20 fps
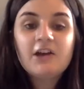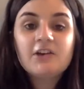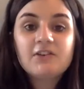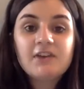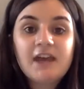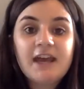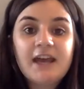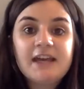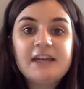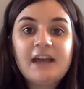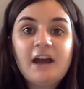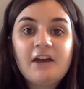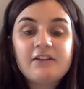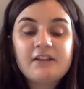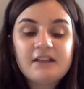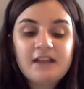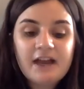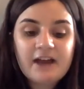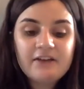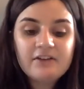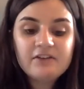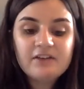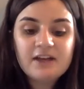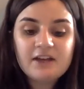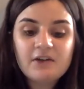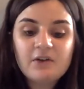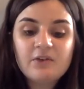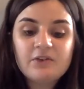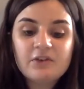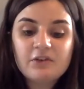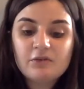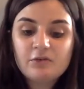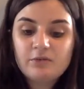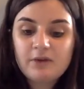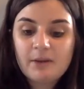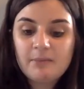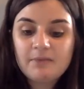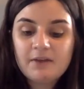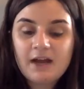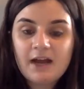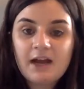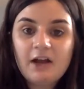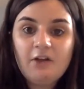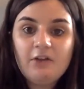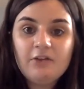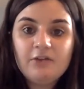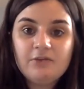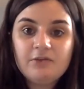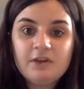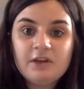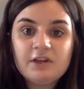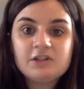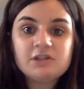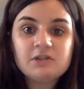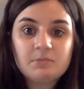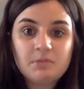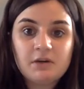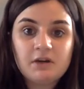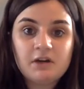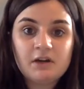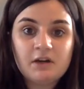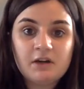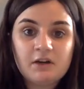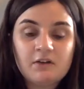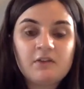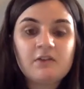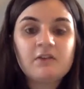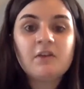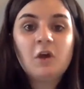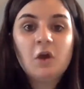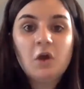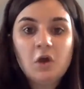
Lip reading: Okay, now the life cycles of reptiles, fish, birds.